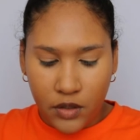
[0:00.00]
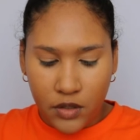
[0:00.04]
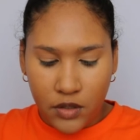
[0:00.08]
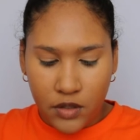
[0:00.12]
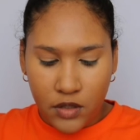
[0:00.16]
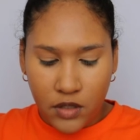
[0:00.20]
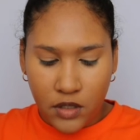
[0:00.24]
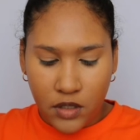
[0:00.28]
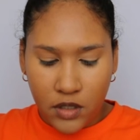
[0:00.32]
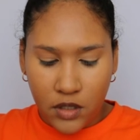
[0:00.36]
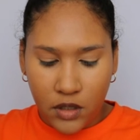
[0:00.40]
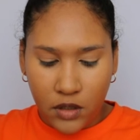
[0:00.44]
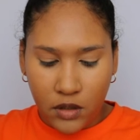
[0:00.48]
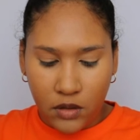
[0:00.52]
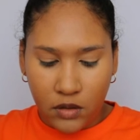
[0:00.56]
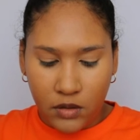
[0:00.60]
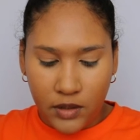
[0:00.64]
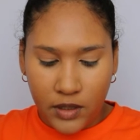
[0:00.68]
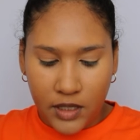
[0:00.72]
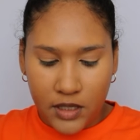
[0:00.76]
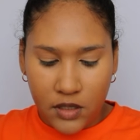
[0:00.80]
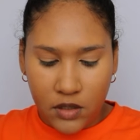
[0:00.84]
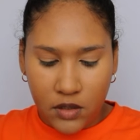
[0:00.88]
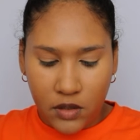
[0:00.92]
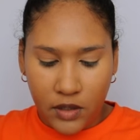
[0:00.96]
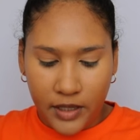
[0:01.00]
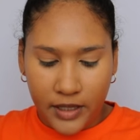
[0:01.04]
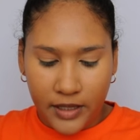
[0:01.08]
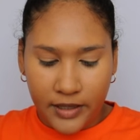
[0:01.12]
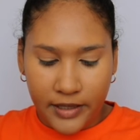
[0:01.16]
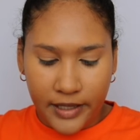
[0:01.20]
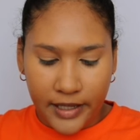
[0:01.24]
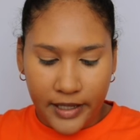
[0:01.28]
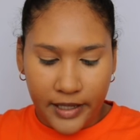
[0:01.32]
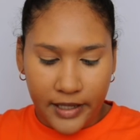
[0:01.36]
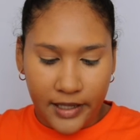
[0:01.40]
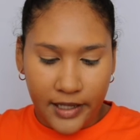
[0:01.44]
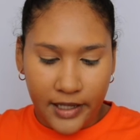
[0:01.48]
so that's not
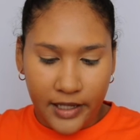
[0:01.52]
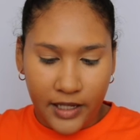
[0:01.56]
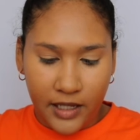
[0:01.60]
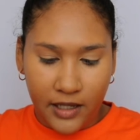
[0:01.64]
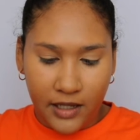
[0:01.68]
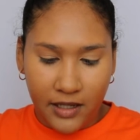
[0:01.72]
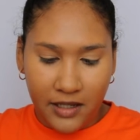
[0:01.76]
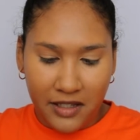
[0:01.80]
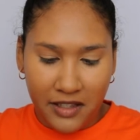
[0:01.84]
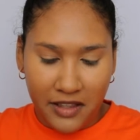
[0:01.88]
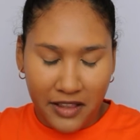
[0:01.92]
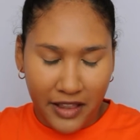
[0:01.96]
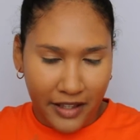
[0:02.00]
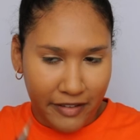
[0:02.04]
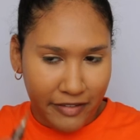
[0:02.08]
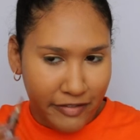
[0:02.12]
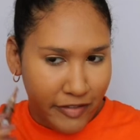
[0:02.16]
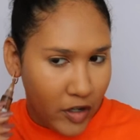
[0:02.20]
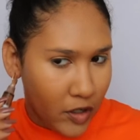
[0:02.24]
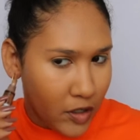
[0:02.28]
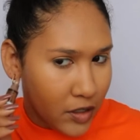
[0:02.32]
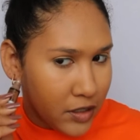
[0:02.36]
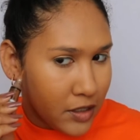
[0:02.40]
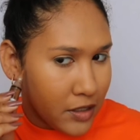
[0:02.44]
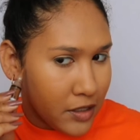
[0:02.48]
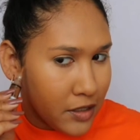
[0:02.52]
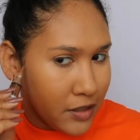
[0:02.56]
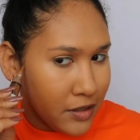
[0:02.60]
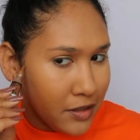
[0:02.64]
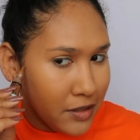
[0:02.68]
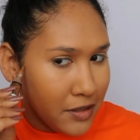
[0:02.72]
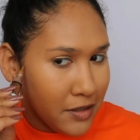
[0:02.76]
entirely their fault.